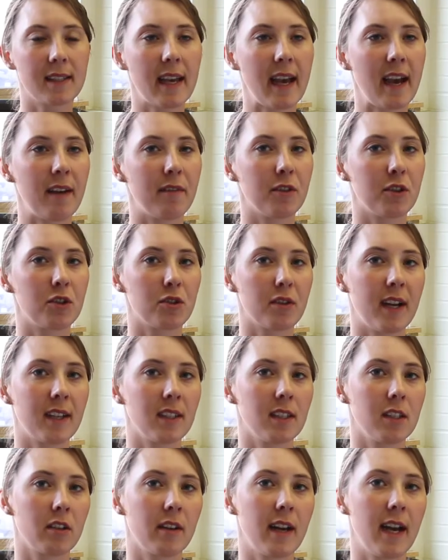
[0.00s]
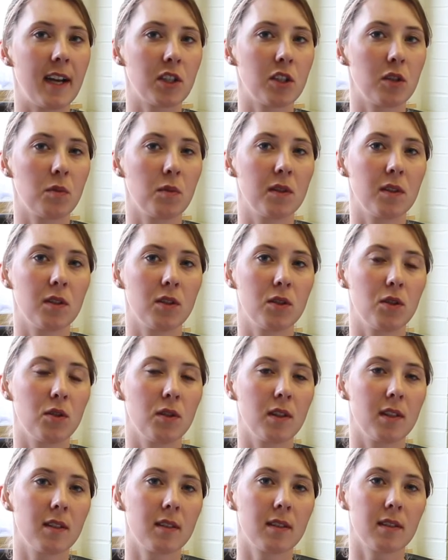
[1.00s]
to have a direct interaction with the
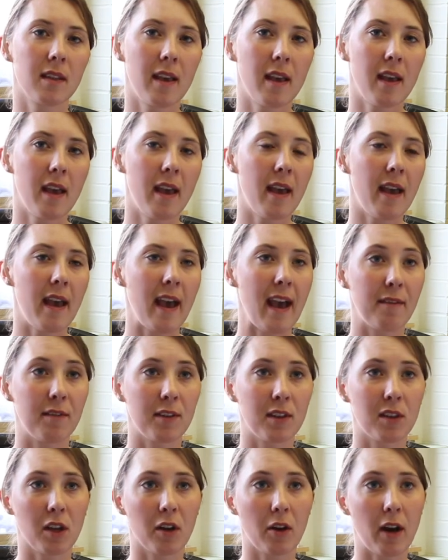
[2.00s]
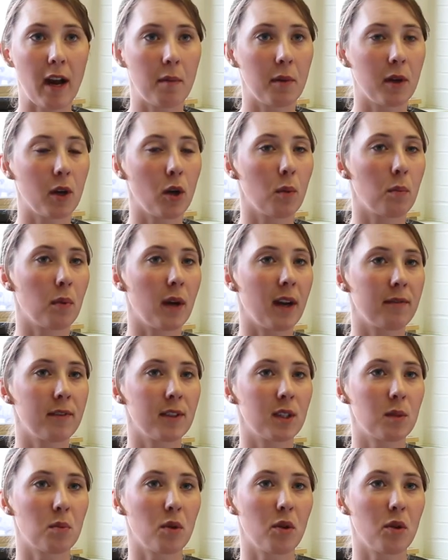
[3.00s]
students. Having the grab and go breakfast